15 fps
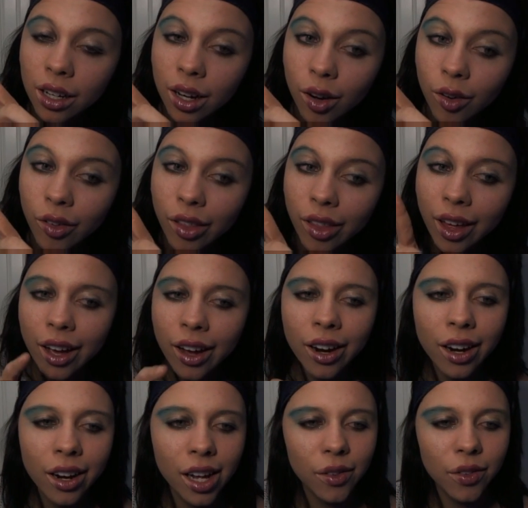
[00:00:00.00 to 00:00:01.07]
over
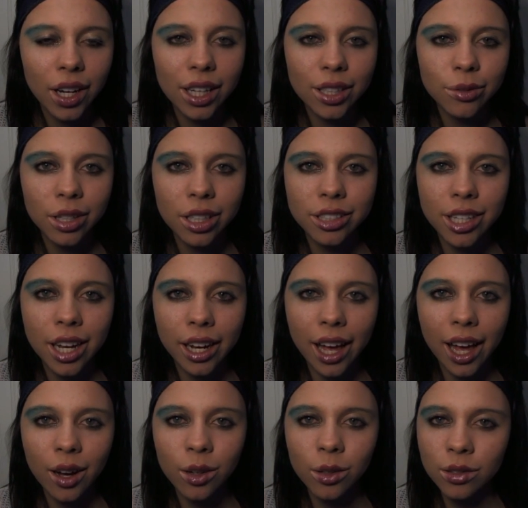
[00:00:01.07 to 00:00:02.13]
there if you guys want to check
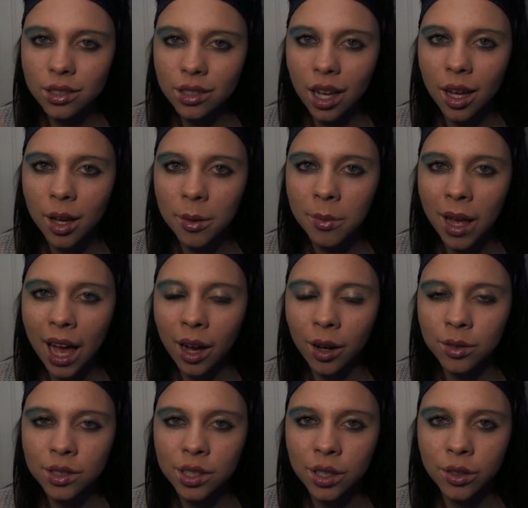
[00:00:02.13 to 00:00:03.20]
out some
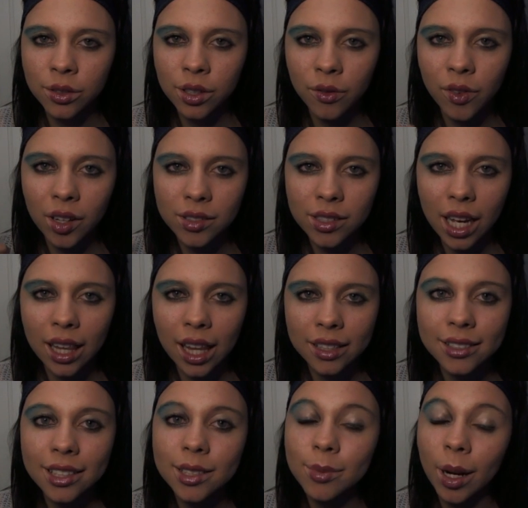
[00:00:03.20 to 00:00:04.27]
how-tos on false
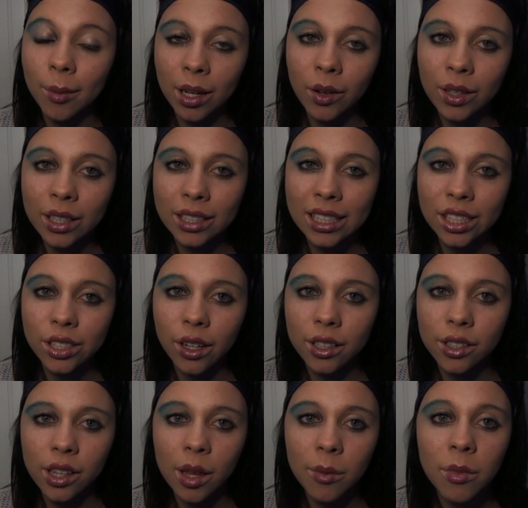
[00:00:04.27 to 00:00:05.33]
eyelashes, but I'm not going to teach you how to
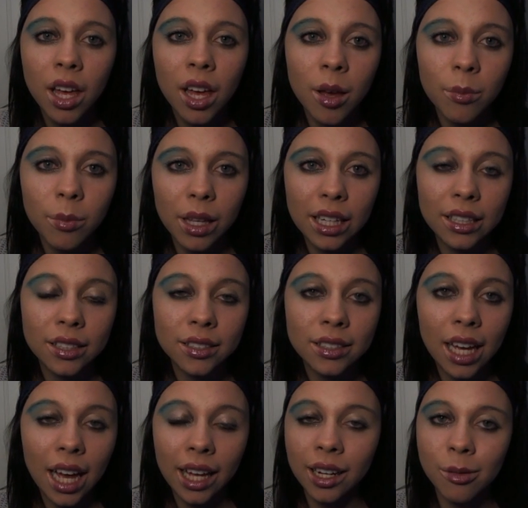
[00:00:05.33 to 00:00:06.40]
do them because
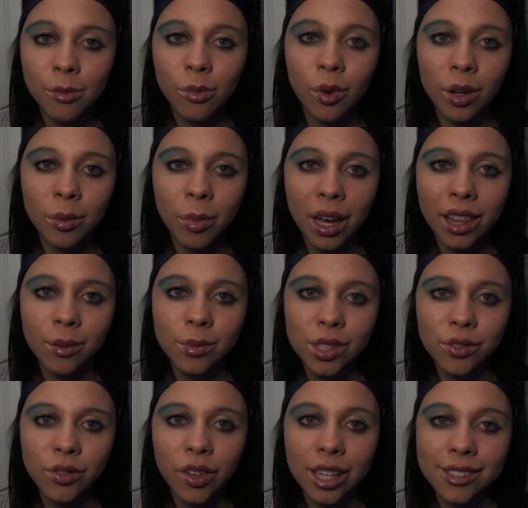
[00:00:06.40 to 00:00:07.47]
I didn't want to buy them
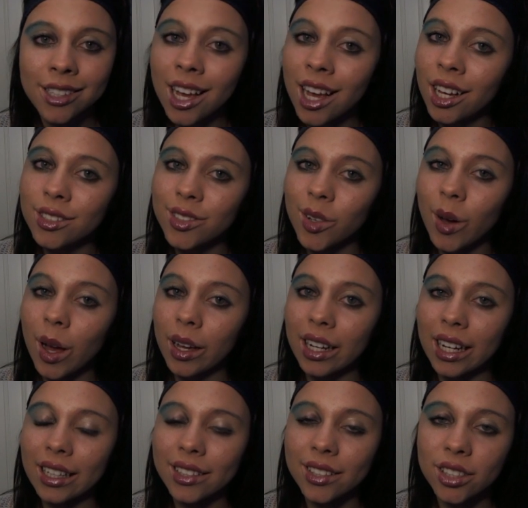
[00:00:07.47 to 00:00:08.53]
just for this. So I'm going
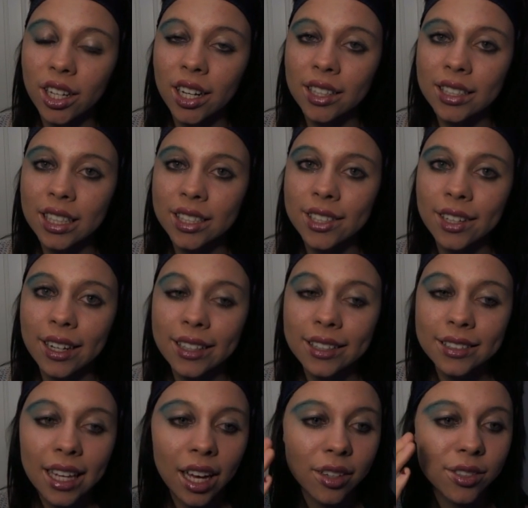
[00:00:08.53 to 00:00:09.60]
to get started on teaching you
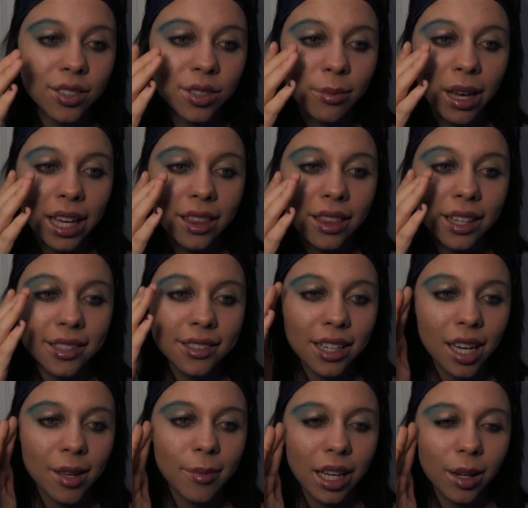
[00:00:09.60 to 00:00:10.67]
guys how to make this
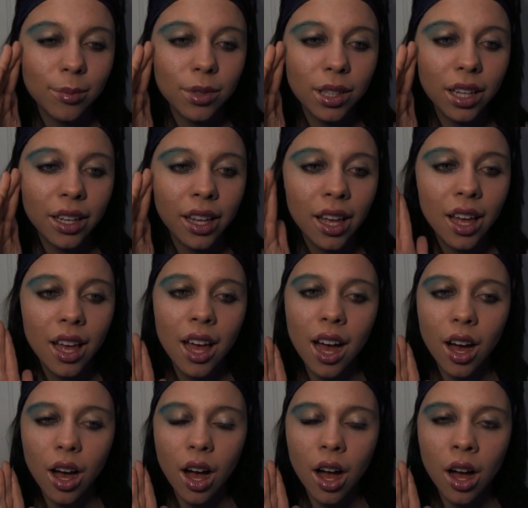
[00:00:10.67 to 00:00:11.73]
eye makeup look
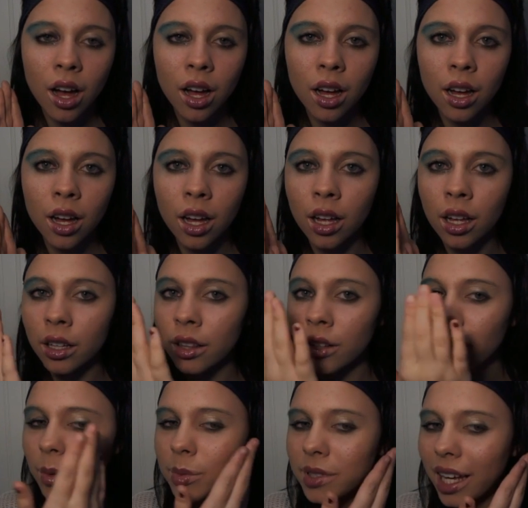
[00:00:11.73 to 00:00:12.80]
on the
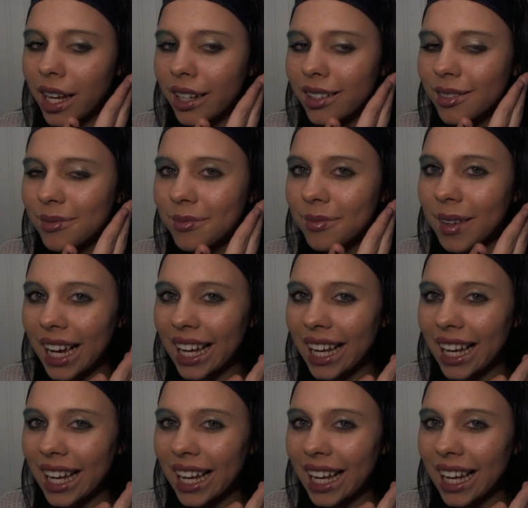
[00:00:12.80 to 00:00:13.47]
flip side. Bye